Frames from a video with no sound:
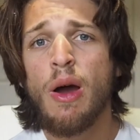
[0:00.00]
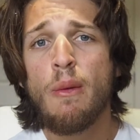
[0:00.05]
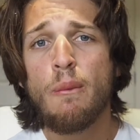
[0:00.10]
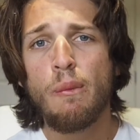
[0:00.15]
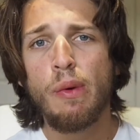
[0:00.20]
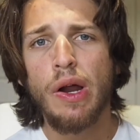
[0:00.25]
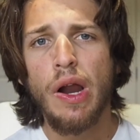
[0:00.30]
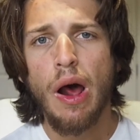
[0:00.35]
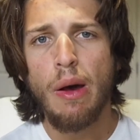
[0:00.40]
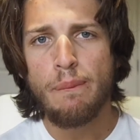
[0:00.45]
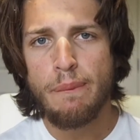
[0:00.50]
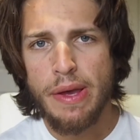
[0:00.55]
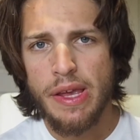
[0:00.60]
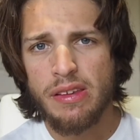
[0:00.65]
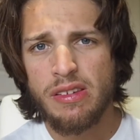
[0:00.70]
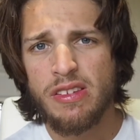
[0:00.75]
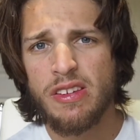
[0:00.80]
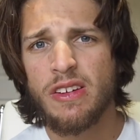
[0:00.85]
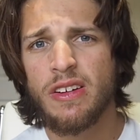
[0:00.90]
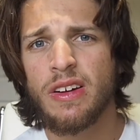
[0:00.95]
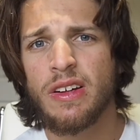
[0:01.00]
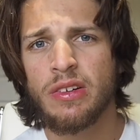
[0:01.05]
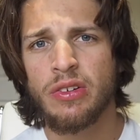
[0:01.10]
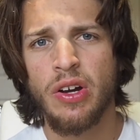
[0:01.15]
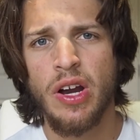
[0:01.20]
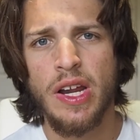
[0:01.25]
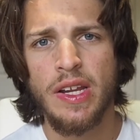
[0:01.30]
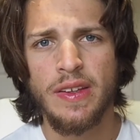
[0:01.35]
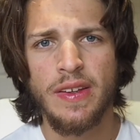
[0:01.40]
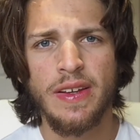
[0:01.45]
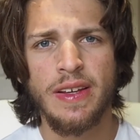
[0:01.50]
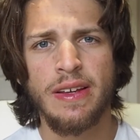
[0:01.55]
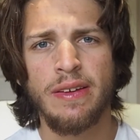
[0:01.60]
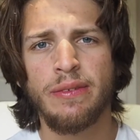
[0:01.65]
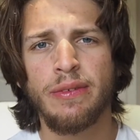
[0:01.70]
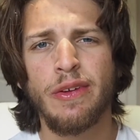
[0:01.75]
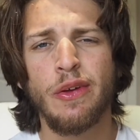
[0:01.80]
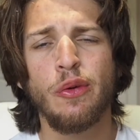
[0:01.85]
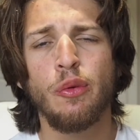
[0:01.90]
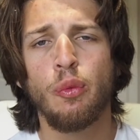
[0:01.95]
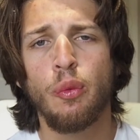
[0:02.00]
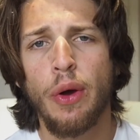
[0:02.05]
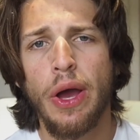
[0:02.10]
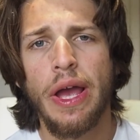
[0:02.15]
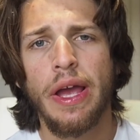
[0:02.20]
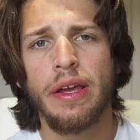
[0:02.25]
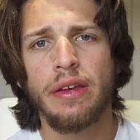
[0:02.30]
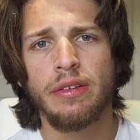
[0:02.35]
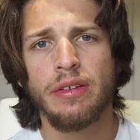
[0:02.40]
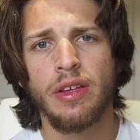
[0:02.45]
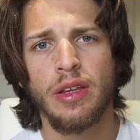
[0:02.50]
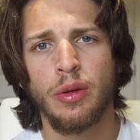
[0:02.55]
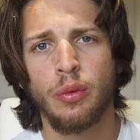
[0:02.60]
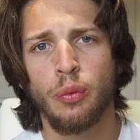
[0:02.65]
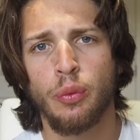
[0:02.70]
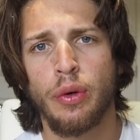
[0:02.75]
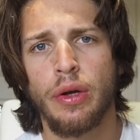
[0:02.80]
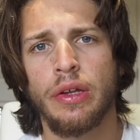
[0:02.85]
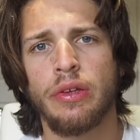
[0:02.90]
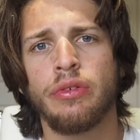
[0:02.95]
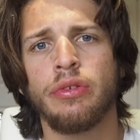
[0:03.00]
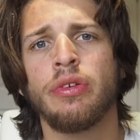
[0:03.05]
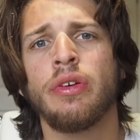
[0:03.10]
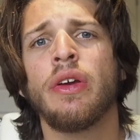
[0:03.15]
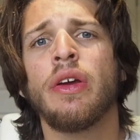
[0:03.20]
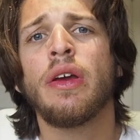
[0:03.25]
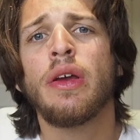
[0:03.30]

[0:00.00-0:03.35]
but I'm basically trying to give you ways in which